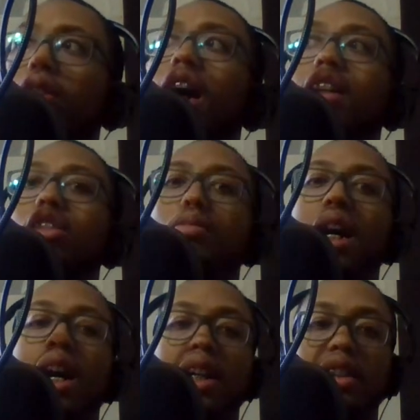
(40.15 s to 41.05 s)
I do my
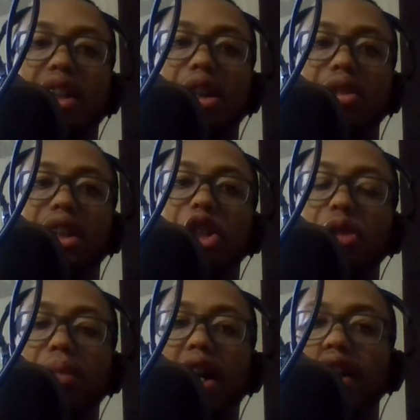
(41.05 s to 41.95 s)
Hockey Talk with
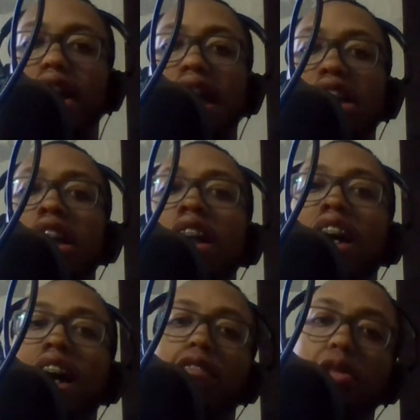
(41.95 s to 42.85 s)
TG podcast
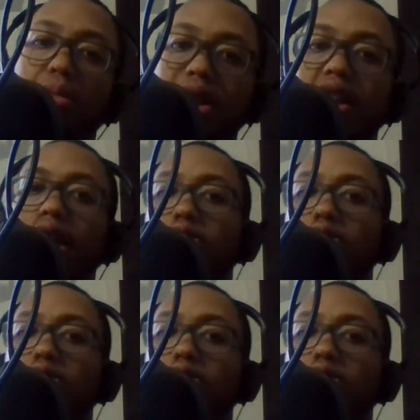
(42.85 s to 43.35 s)
every Monday,